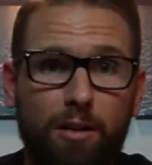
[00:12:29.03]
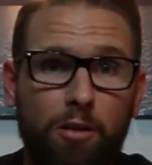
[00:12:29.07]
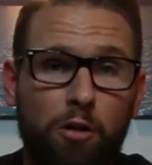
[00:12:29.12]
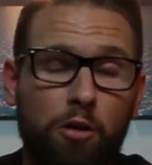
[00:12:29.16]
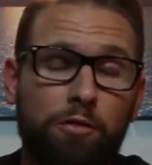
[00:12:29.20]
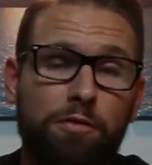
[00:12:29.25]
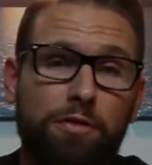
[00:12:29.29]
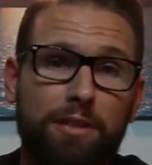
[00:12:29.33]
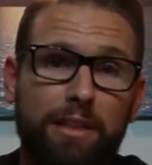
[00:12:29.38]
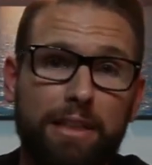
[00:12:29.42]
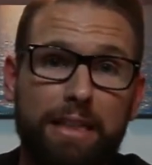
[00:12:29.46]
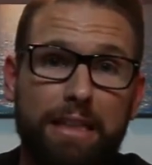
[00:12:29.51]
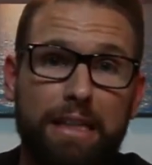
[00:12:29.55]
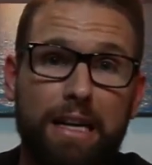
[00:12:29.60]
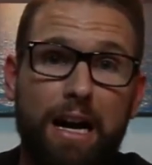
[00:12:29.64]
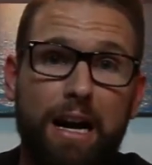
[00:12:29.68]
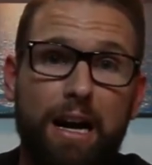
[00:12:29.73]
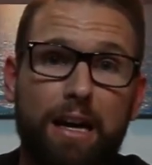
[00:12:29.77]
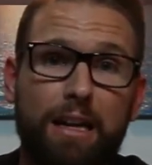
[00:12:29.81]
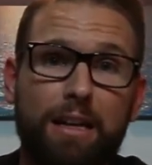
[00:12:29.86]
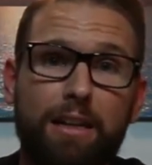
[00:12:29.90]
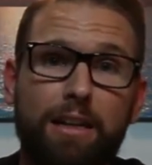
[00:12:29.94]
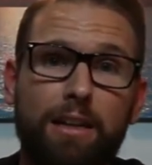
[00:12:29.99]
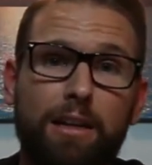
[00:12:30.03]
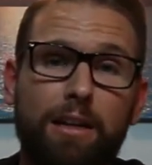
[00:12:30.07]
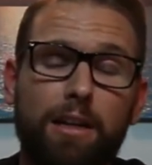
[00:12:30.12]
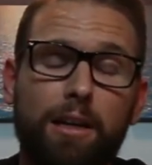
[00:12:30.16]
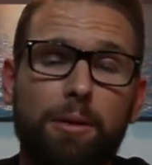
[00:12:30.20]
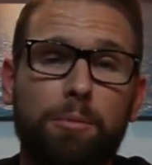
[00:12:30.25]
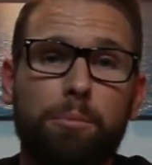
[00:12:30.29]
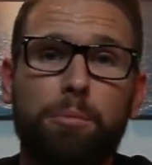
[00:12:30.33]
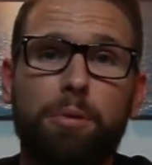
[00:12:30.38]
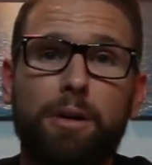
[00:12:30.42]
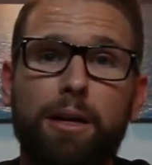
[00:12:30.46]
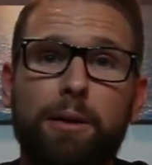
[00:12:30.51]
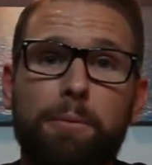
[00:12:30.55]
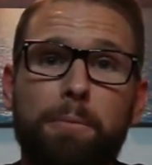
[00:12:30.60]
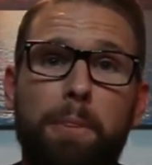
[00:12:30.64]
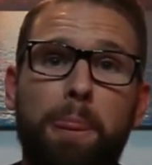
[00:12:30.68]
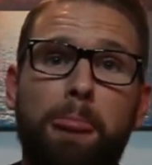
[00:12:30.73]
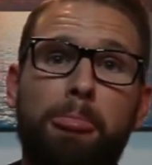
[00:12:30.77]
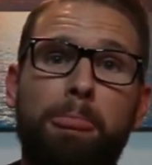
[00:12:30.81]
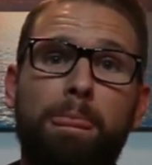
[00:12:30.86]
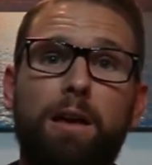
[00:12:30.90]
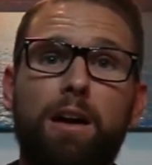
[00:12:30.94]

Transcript: Hopefully not. But